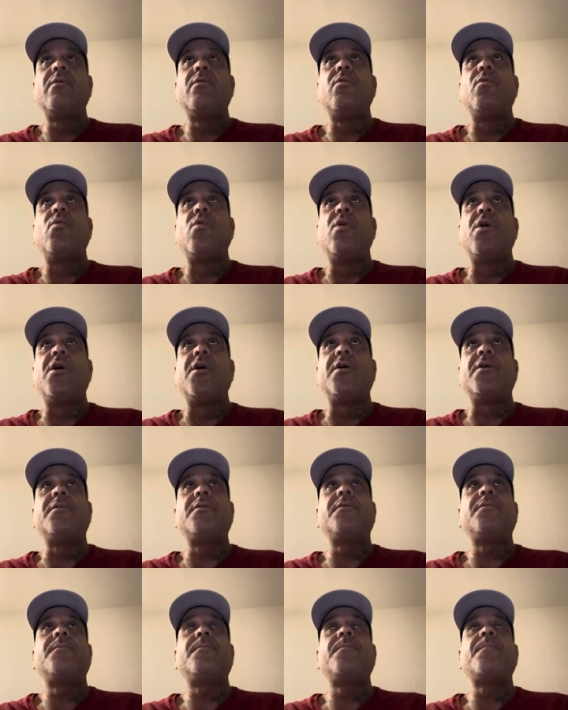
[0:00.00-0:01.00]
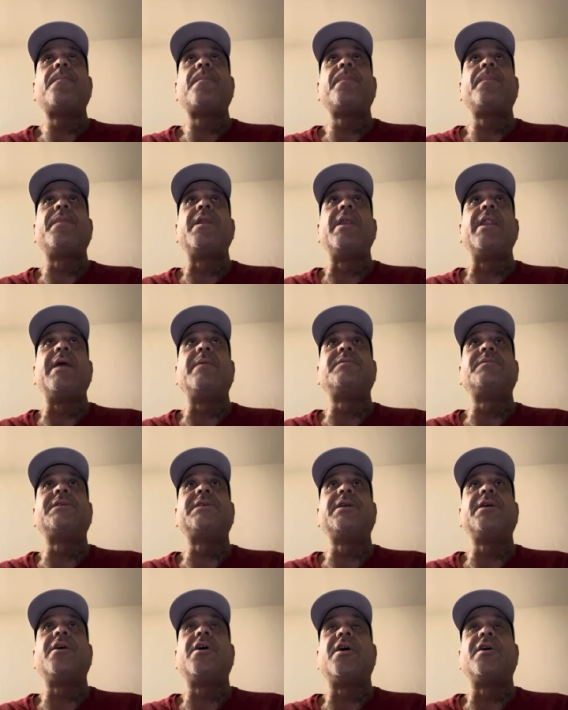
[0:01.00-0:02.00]
One, the
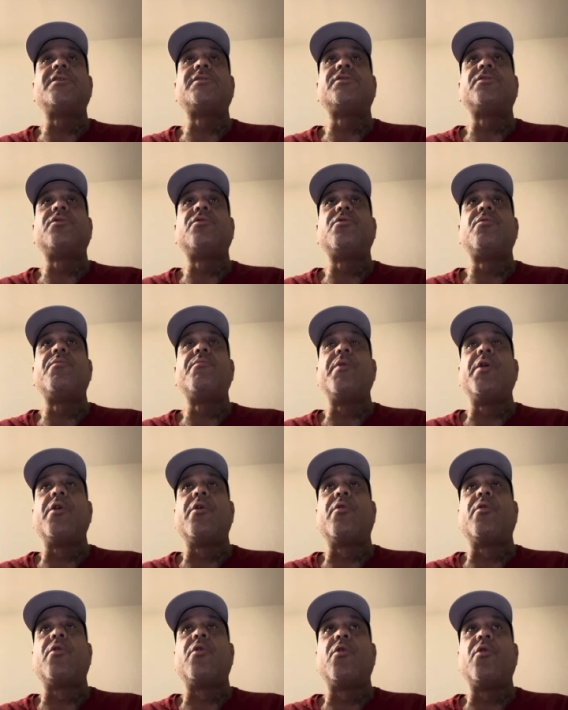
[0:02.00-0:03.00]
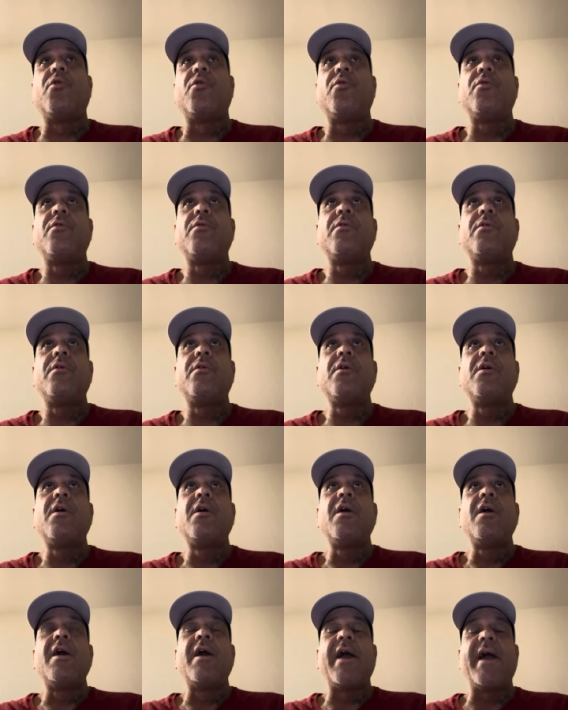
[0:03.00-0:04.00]
Nipsey Hussle mural
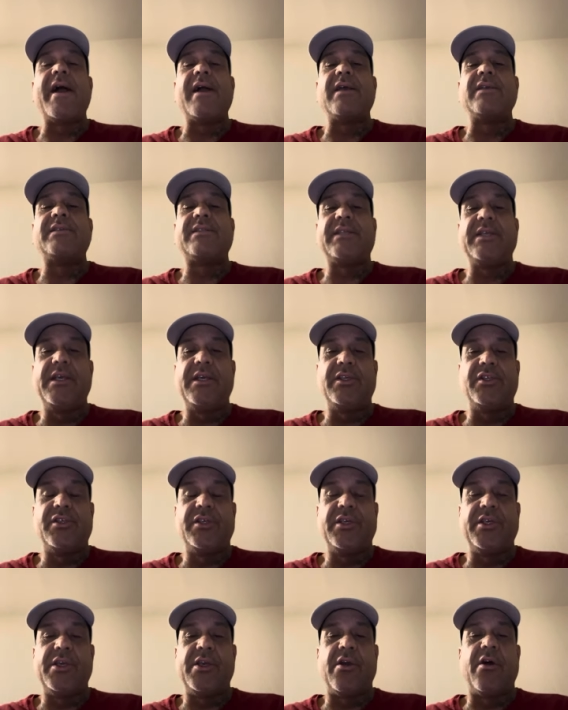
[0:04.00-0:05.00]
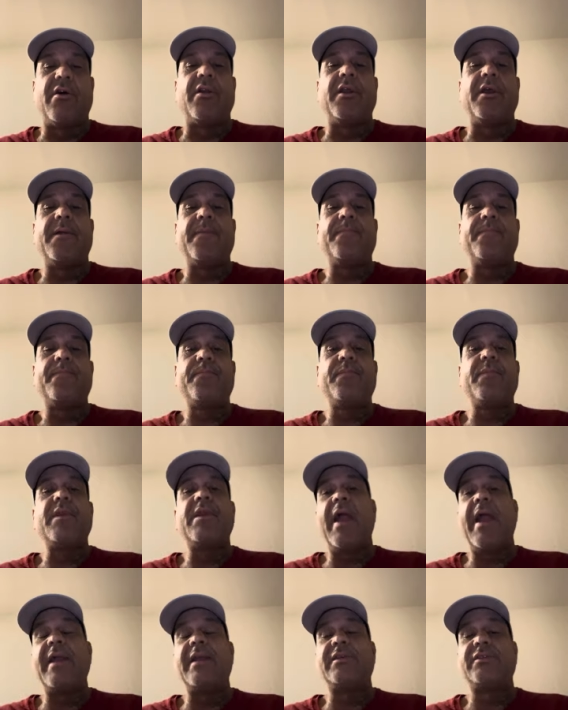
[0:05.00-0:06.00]
has CG on it,
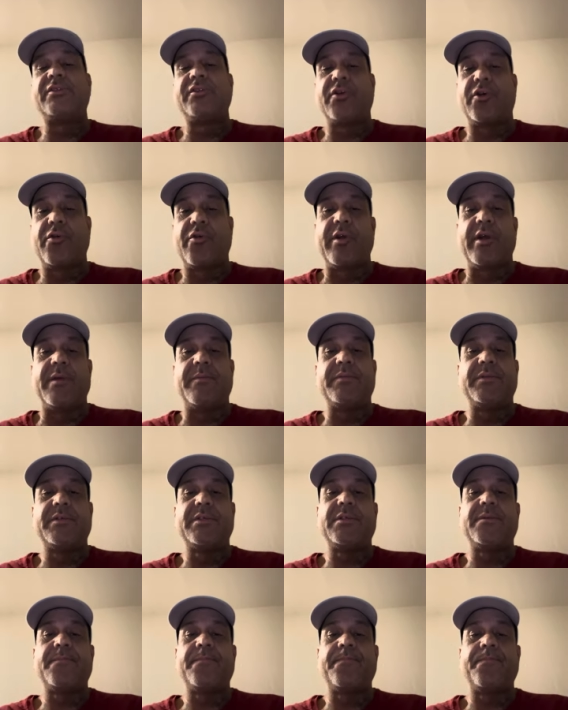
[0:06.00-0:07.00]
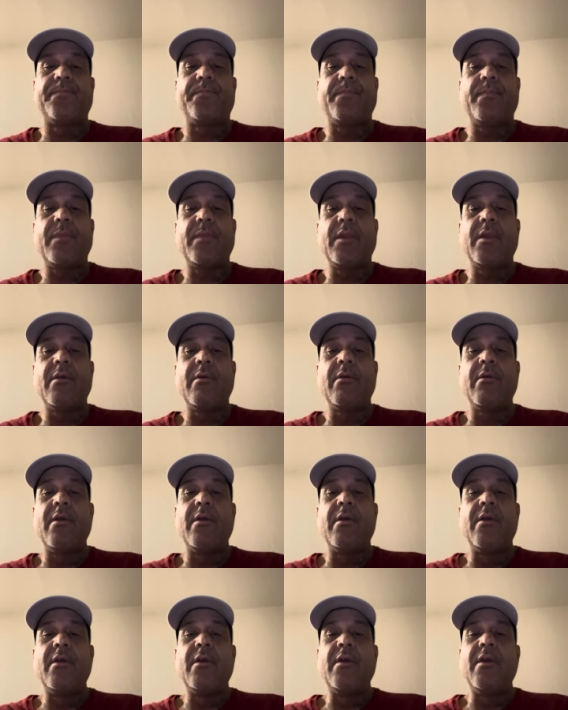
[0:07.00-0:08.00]
Gangsta Crips,
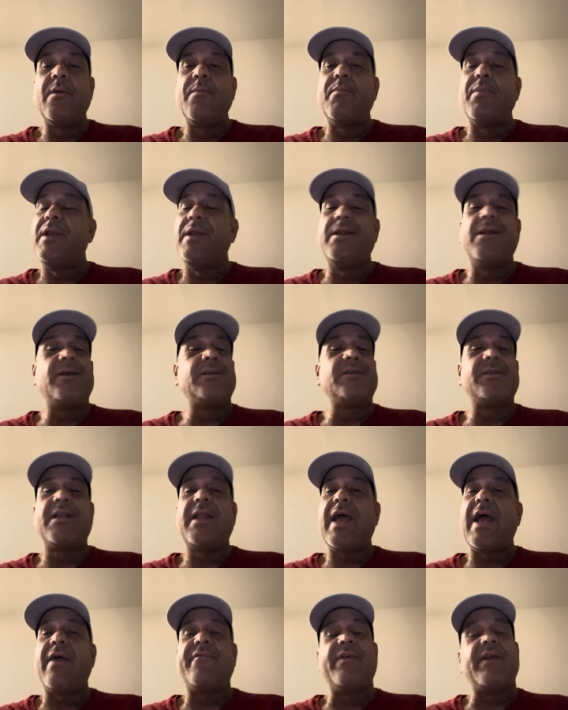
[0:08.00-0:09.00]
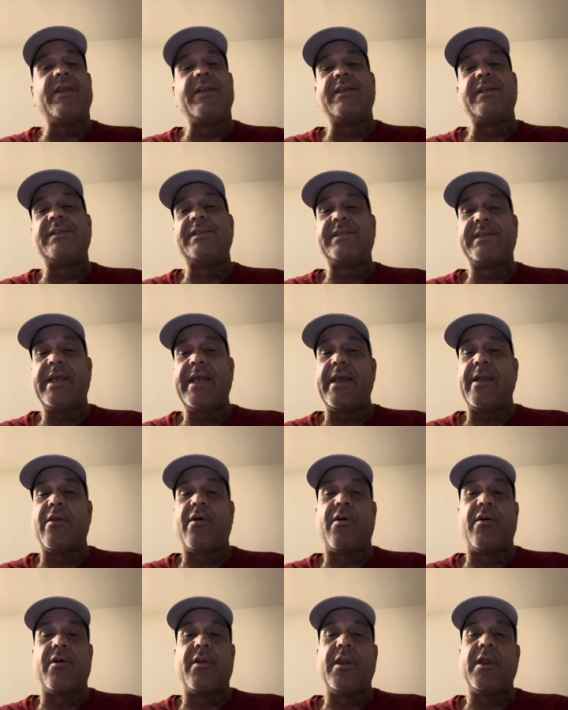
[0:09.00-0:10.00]
but it doesn't have any set
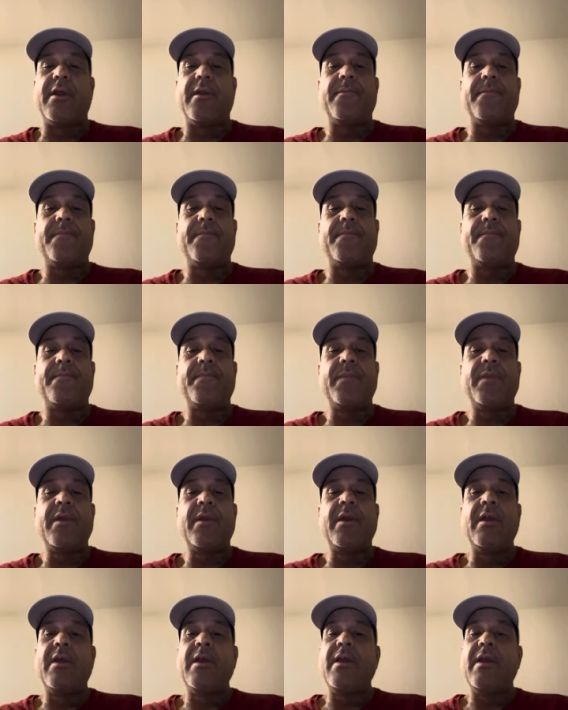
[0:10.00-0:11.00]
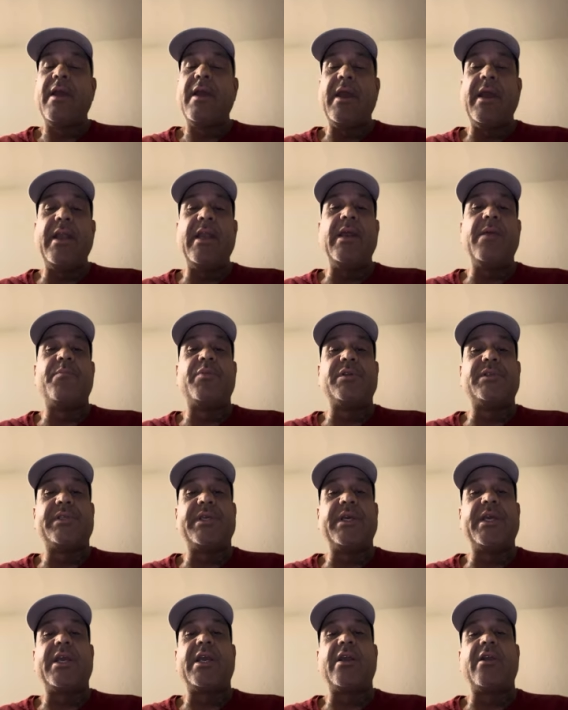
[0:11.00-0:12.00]
on it. Any
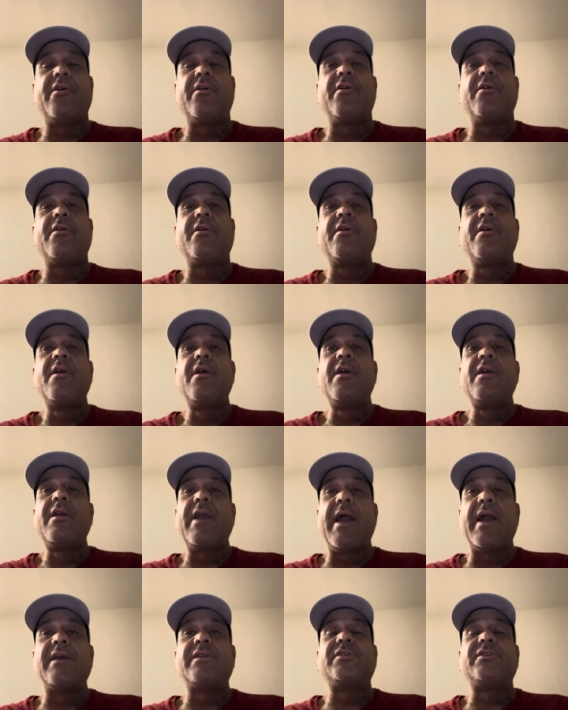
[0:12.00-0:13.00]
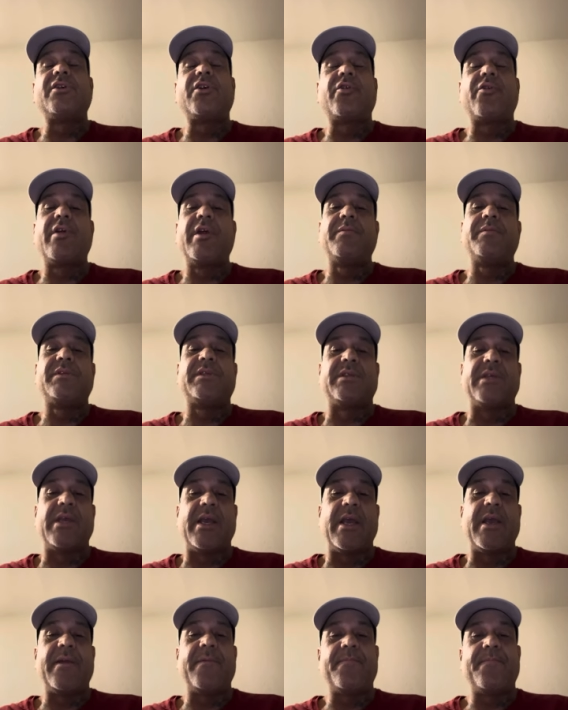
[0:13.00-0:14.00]
particular Gangsta Crips
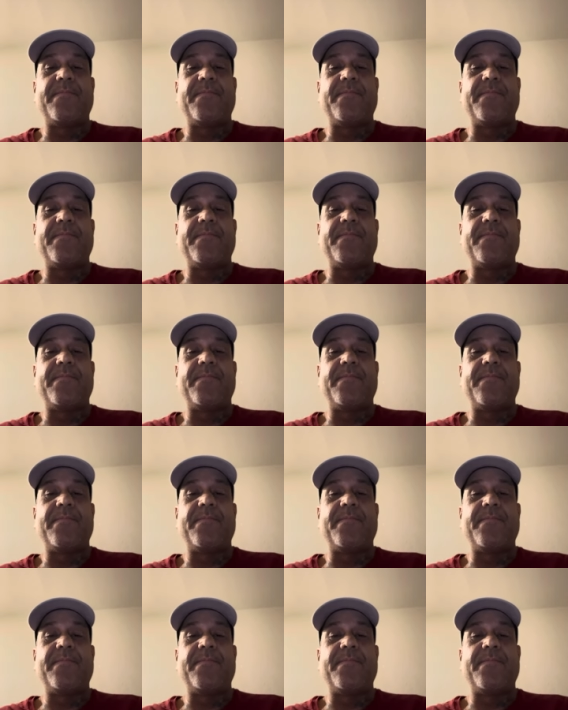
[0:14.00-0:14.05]
set.